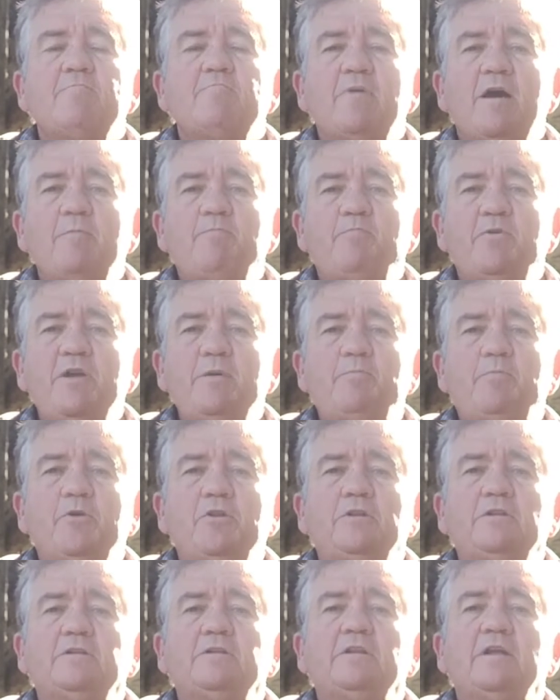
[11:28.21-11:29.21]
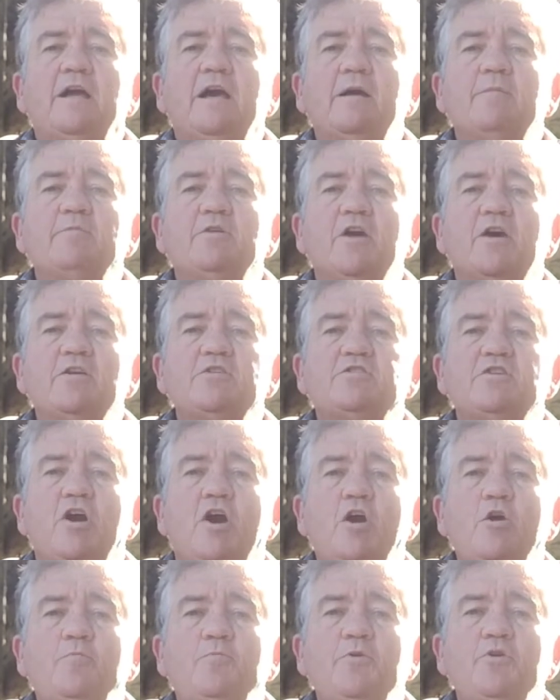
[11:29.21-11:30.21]
My people, I'm going
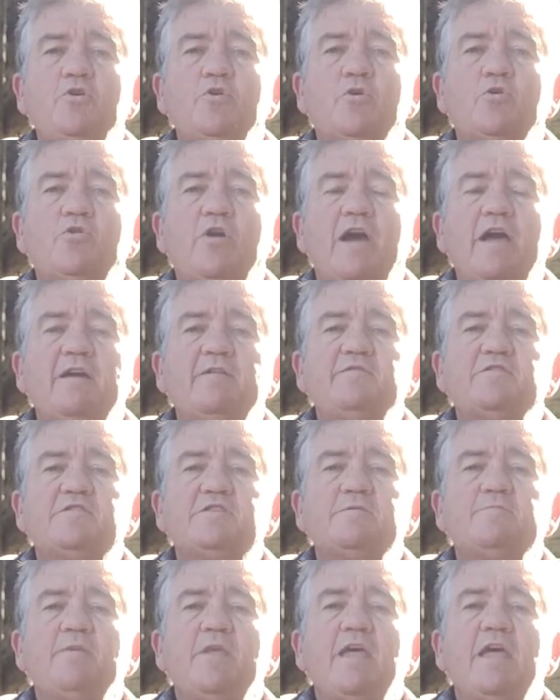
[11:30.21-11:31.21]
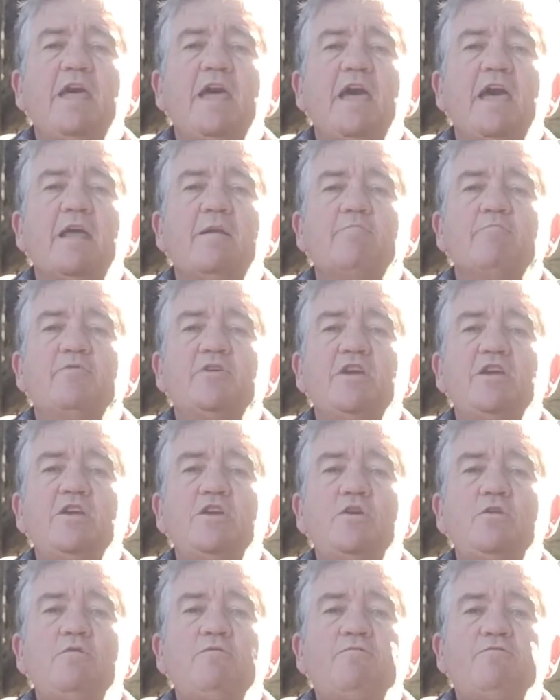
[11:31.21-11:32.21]
to open your graves and bring
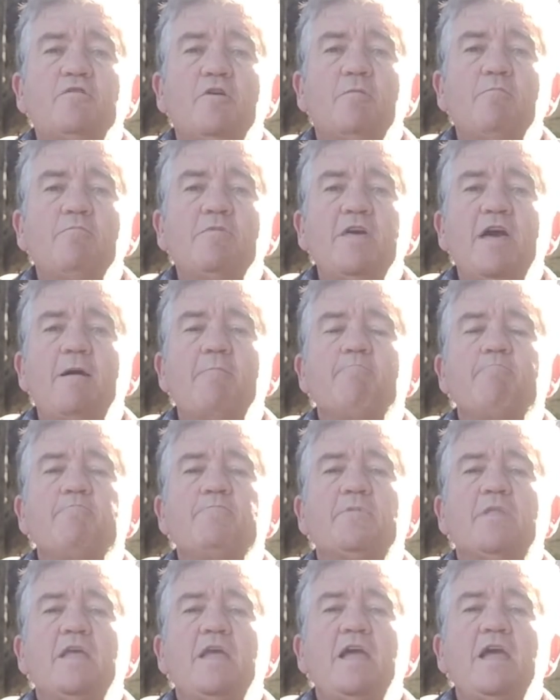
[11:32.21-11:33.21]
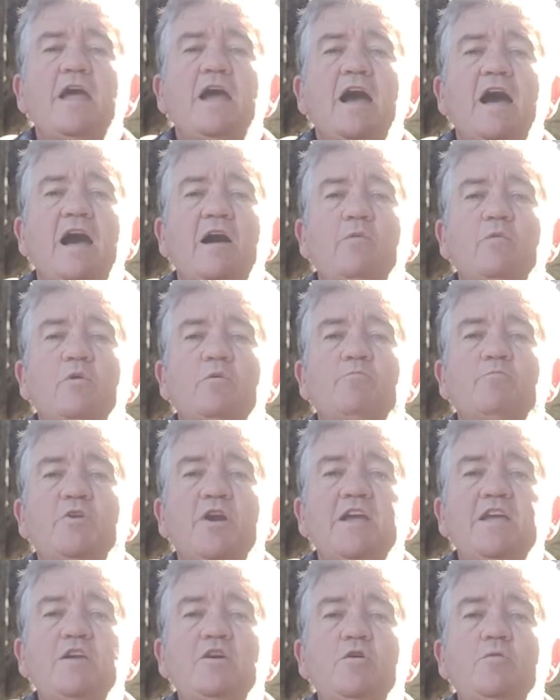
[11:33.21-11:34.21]
you from them. I will
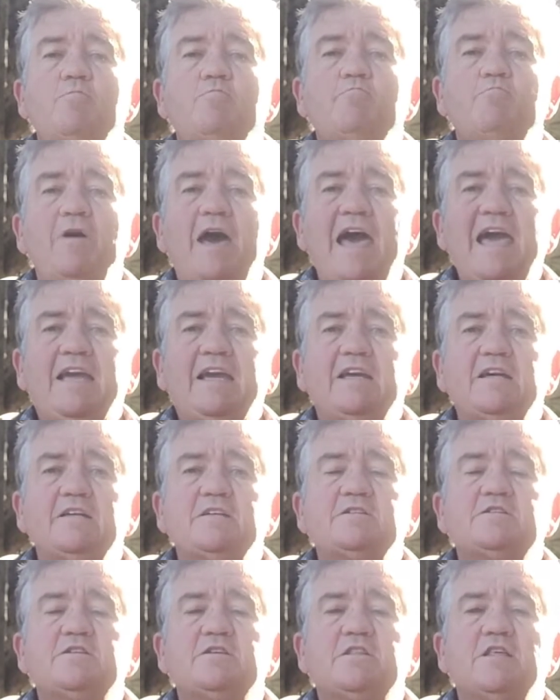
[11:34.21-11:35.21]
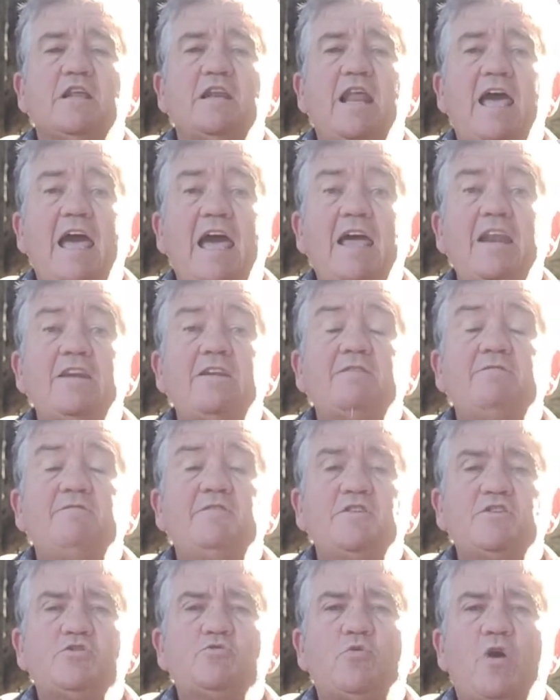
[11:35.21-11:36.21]
bring you back to the land of
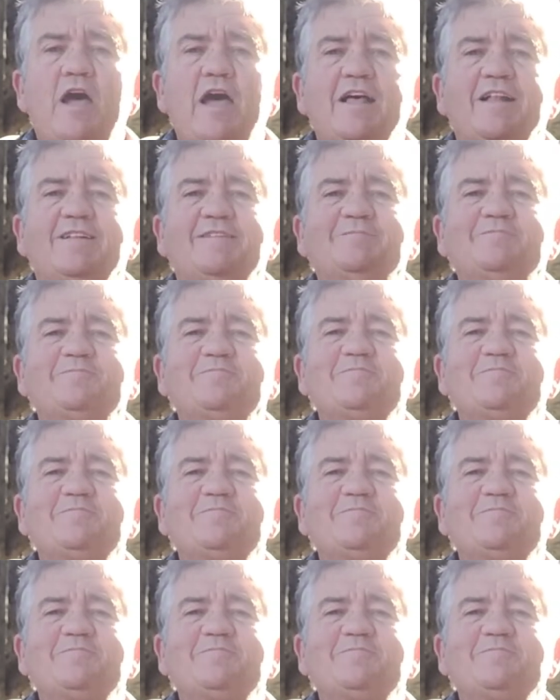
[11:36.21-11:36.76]
Israel.